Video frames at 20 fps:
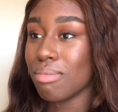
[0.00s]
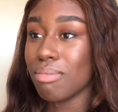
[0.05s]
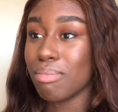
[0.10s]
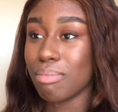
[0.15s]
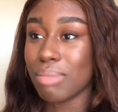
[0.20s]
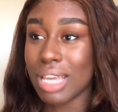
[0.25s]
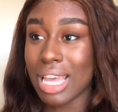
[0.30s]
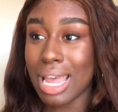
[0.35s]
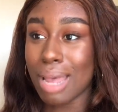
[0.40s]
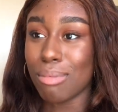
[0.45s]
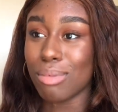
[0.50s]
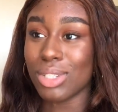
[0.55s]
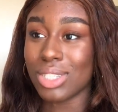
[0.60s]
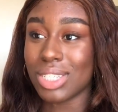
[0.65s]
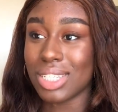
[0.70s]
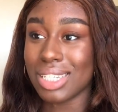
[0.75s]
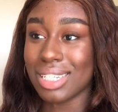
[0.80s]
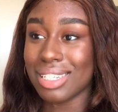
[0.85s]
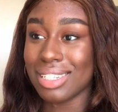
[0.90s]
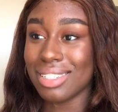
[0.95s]
be able
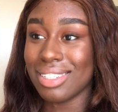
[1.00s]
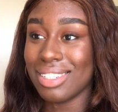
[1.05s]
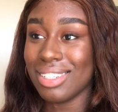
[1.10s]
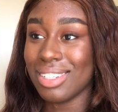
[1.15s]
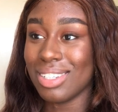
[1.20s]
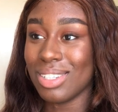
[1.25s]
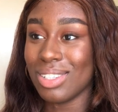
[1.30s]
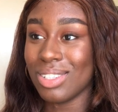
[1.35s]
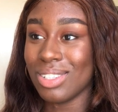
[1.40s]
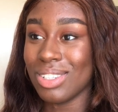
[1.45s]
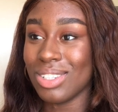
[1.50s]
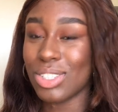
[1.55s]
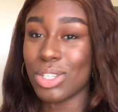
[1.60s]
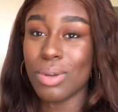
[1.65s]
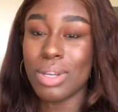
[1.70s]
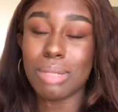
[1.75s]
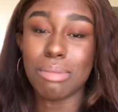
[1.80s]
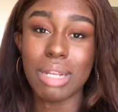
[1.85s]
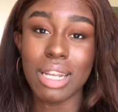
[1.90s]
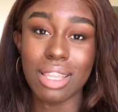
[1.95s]
to
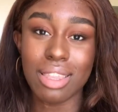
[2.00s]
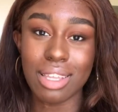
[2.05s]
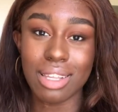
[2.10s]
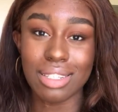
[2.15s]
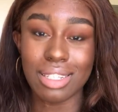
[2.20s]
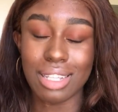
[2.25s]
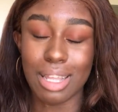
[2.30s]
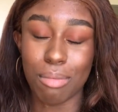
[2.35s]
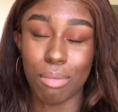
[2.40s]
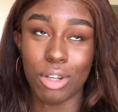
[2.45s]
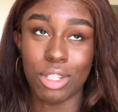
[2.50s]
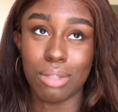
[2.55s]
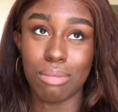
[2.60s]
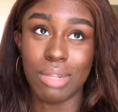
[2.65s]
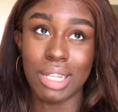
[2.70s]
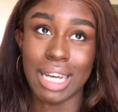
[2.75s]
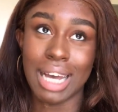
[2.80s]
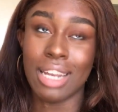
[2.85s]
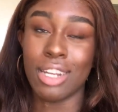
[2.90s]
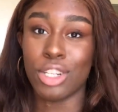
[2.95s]
do as many things as I
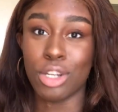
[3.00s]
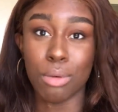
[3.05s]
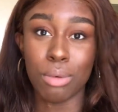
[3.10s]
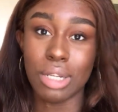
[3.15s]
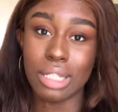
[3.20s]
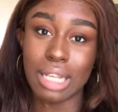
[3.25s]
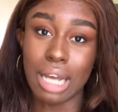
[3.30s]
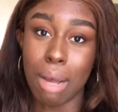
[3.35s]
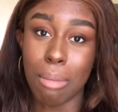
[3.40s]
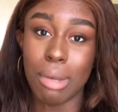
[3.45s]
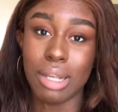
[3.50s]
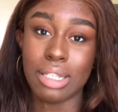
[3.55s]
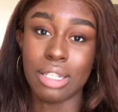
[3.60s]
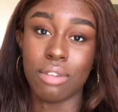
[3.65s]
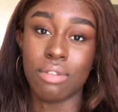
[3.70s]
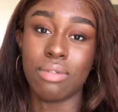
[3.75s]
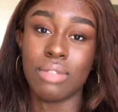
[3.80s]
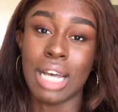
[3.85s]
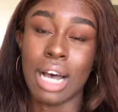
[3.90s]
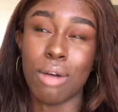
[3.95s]
possibly can. I don't want to tie
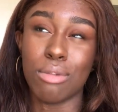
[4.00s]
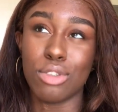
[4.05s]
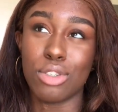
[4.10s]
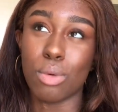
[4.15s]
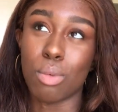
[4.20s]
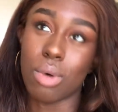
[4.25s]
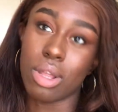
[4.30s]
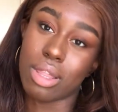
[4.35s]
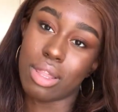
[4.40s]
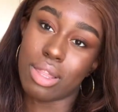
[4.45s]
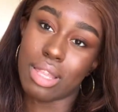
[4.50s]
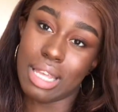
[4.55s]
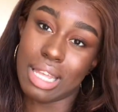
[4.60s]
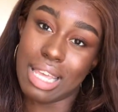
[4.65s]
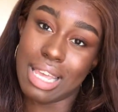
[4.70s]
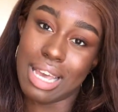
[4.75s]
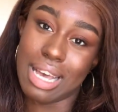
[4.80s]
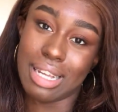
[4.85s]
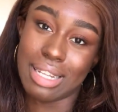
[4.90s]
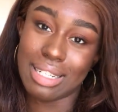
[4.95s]
myself down to one
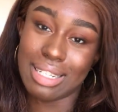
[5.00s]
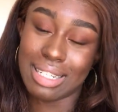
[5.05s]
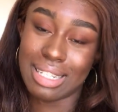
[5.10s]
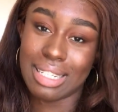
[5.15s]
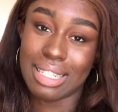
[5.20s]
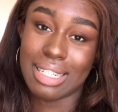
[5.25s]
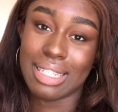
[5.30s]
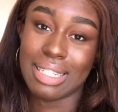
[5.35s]
thing yet.